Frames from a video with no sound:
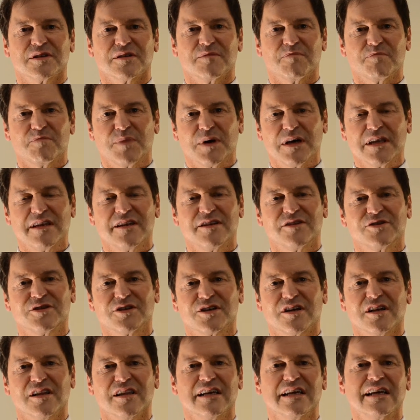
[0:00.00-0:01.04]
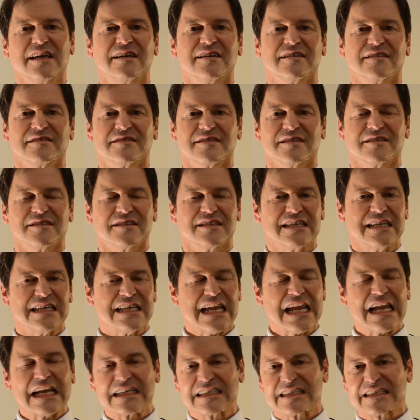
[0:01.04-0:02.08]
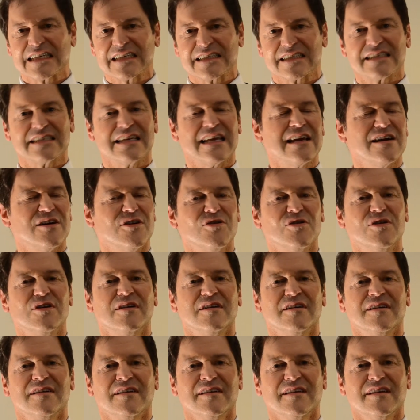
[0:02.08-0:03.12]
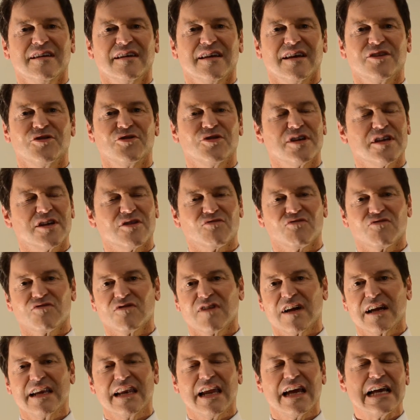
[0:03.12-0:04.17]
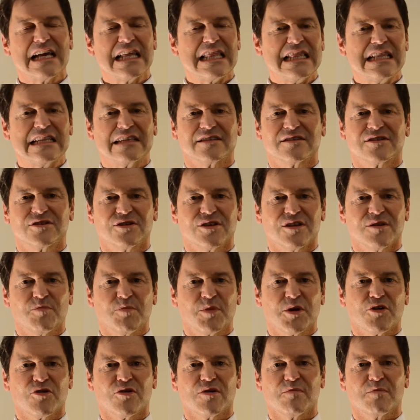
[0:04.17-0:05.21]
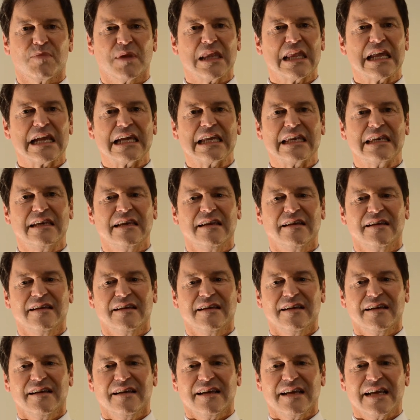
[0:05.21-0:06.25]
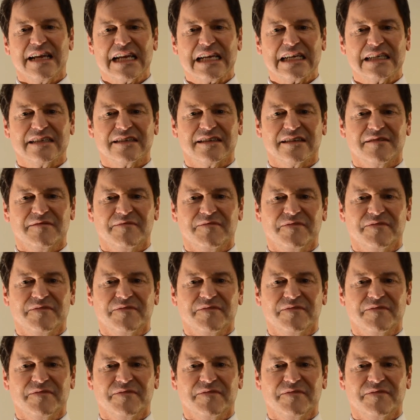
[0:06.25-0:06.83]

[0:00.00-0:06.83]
a button to click. It says Get Access Now, and you can get right on to the Parent Plan. And